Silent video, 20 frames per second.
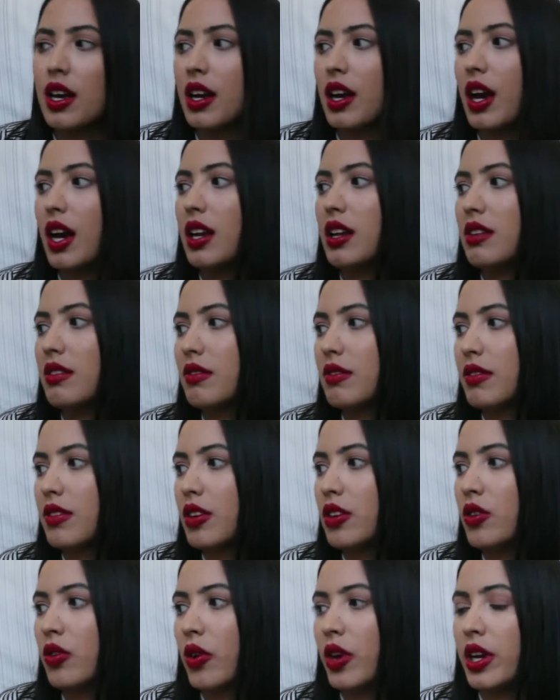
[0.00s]
kind of
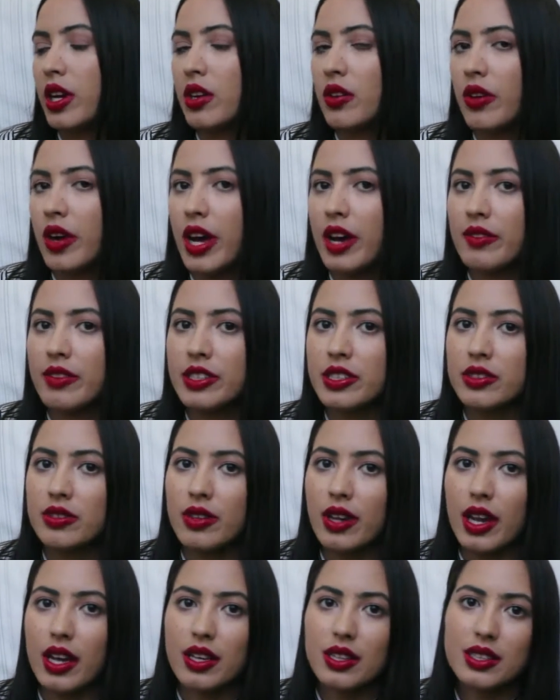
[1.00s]
annoying, you know, having
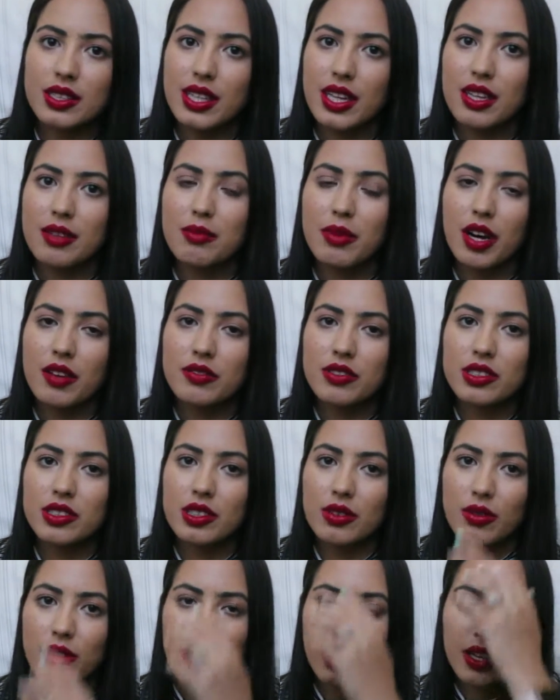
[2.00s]
to like send them off to
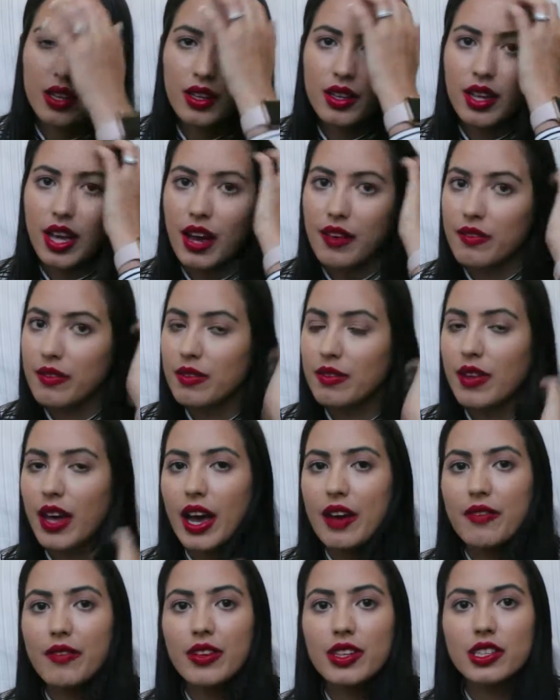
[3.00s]
somewhere and then having,
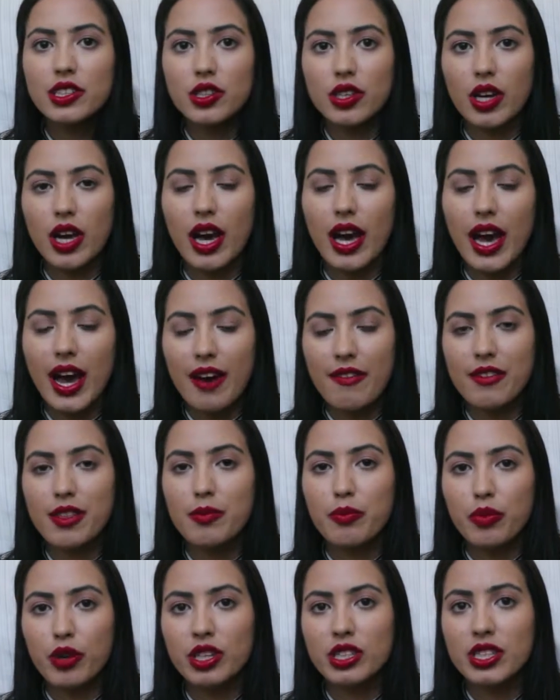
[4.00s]
having to have
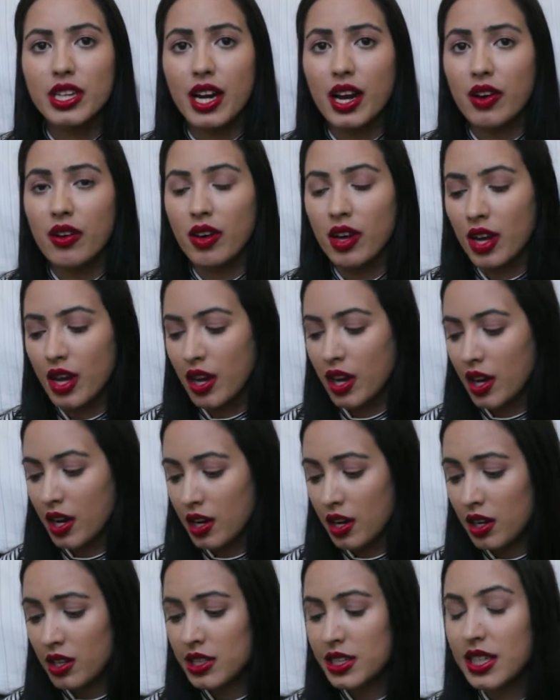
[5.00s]
them printed out.
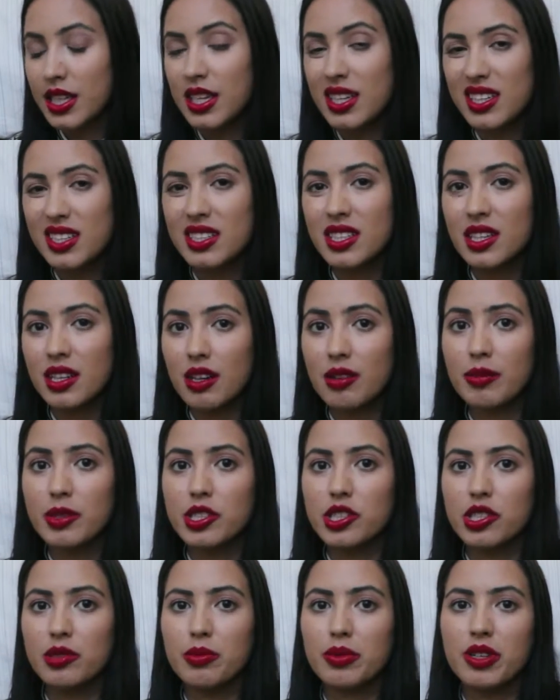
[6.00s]
And honestly, it is a little
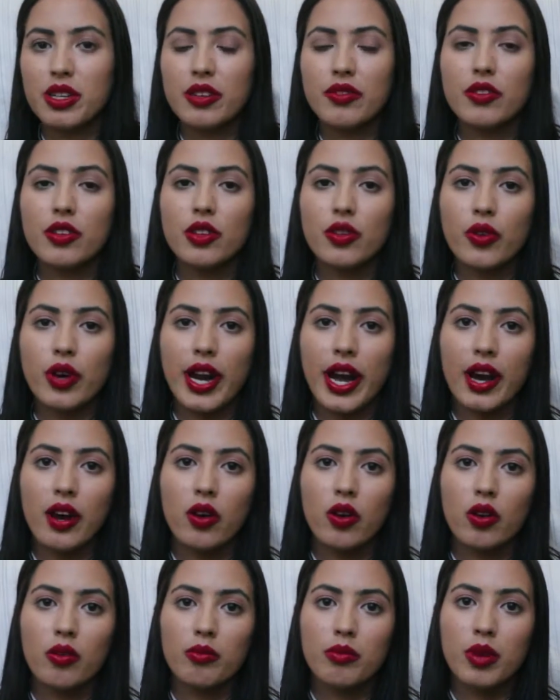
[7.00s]
bit cheaper if you do it at
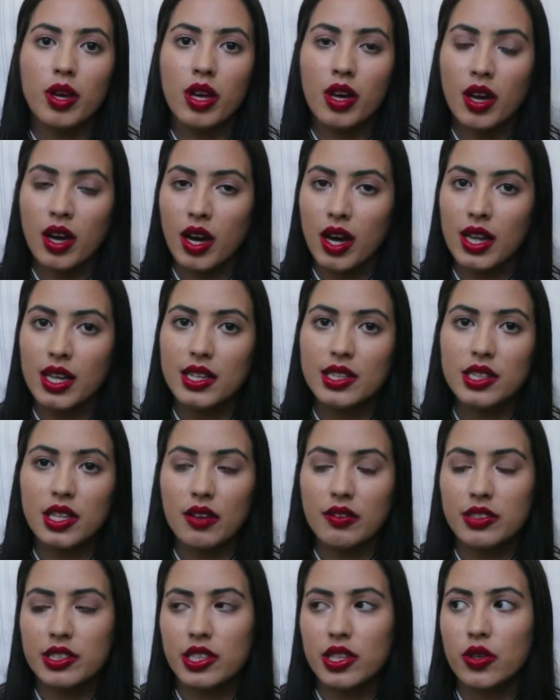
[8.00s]
home unless
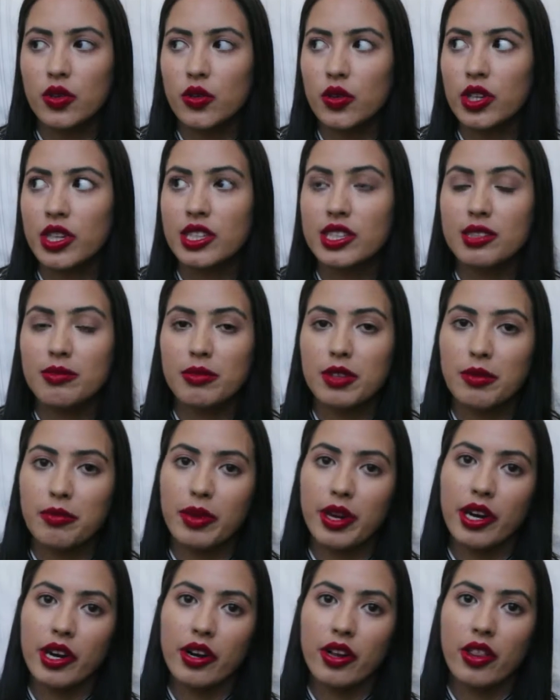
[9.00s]
obviously you would need something
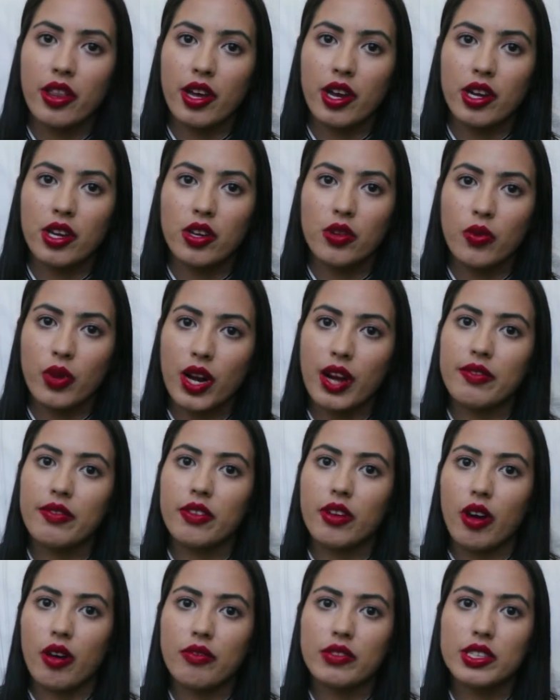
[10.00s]
bigger then you would have
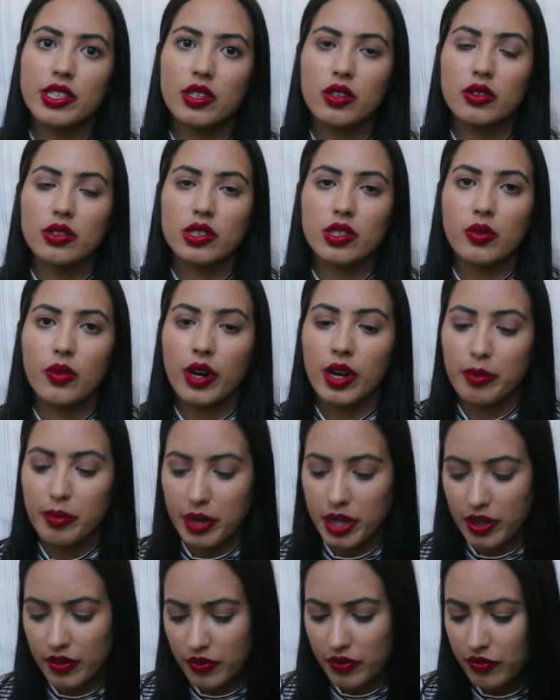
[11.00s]
to obviously go somewhere
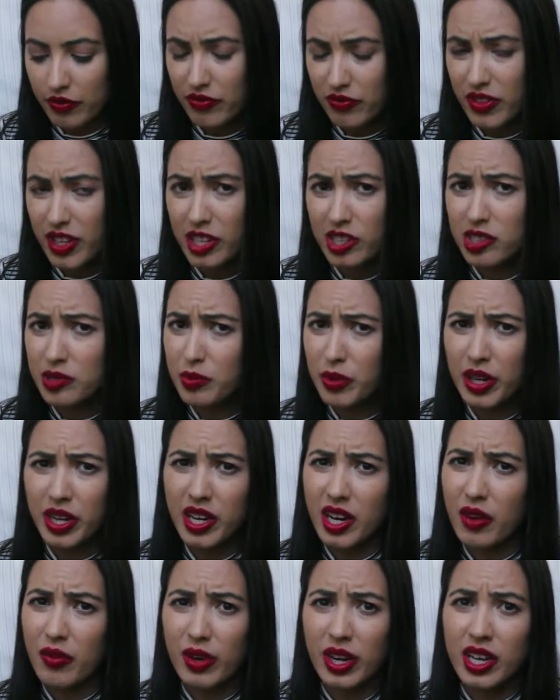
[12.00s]
but if they're just
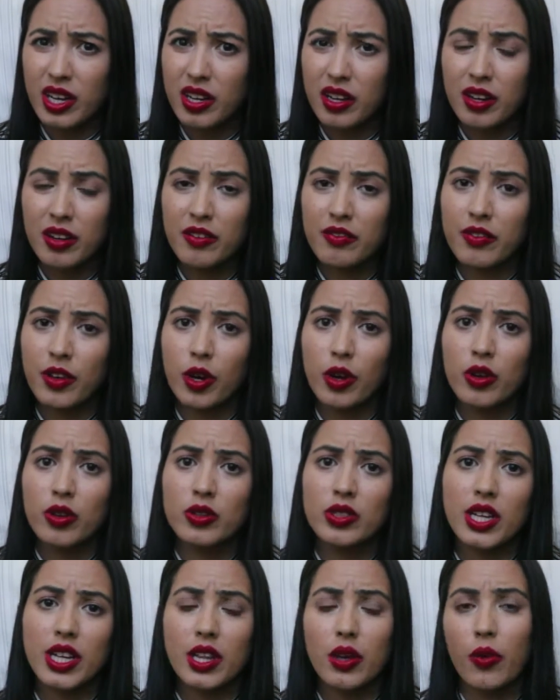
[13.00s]
printing out regular
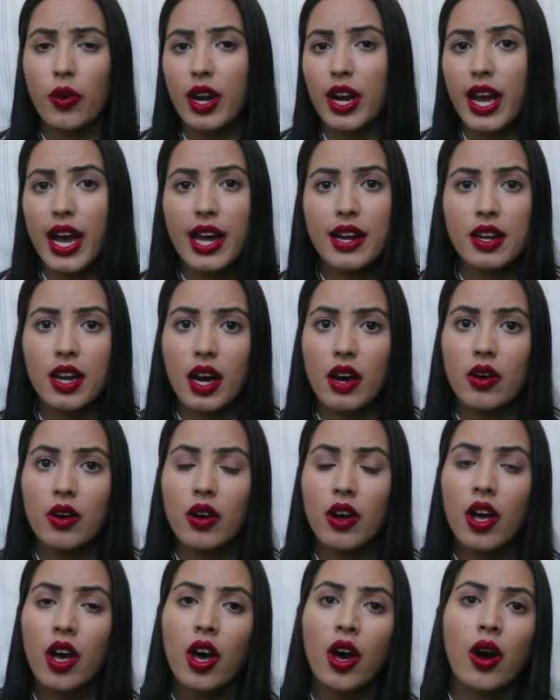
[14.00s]
photos that they want to hand
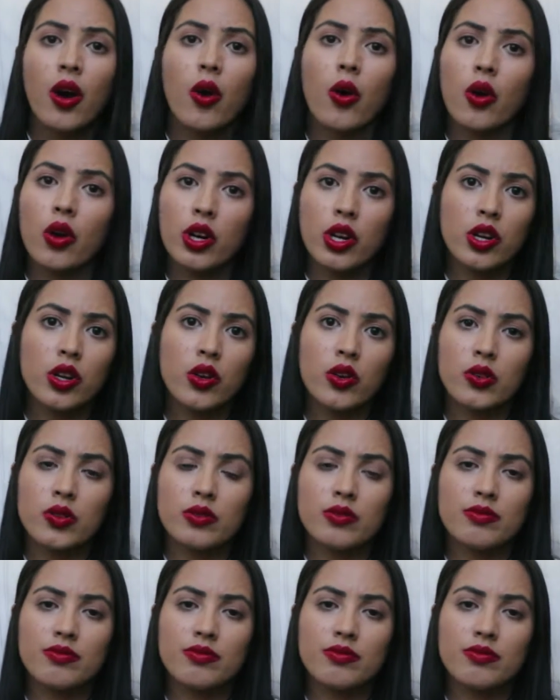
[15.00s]
out or you know